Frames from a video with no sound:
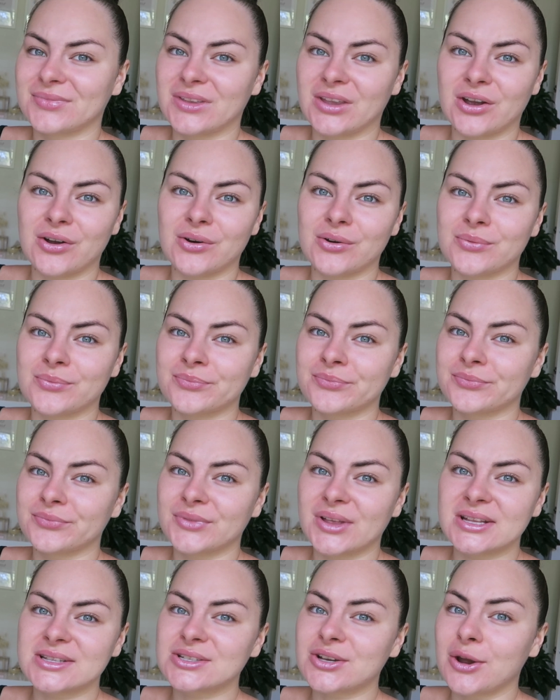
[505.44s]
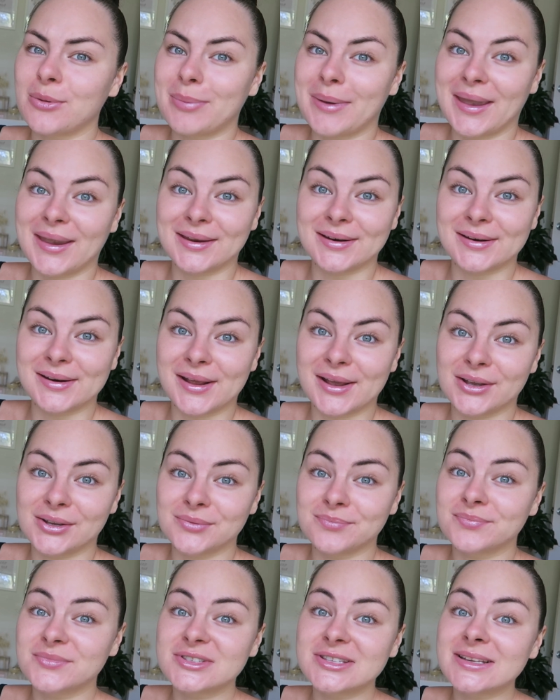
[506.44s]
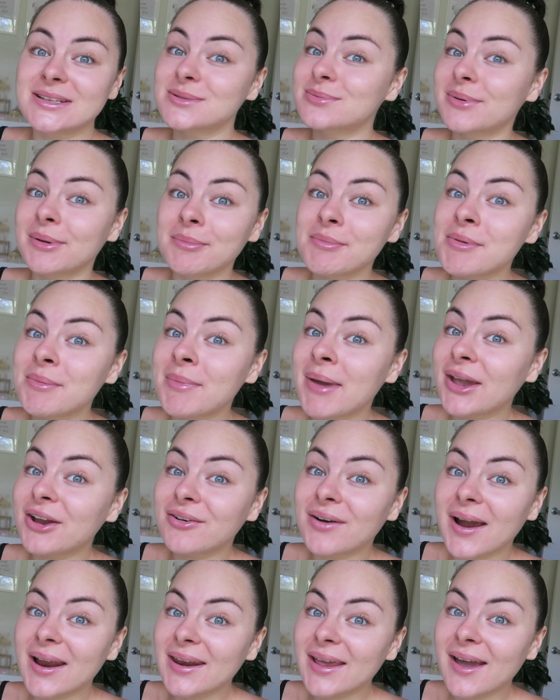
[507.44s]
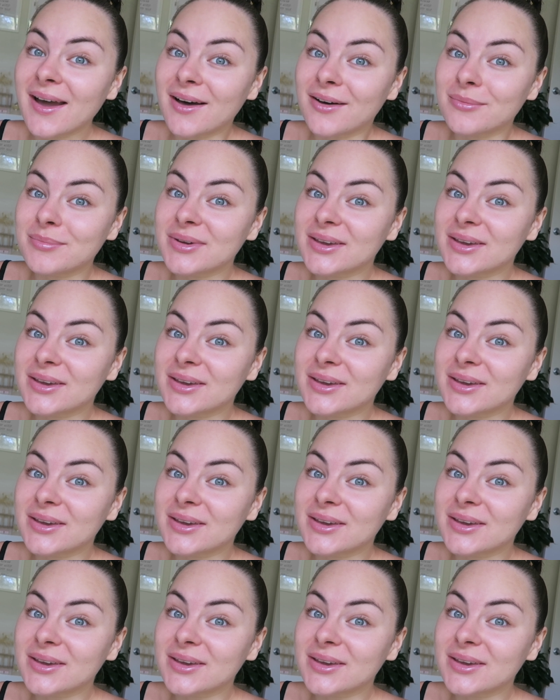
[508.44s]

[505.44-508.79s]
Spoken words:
No, let's go bacon and egg. So that's what I'm going to make right now,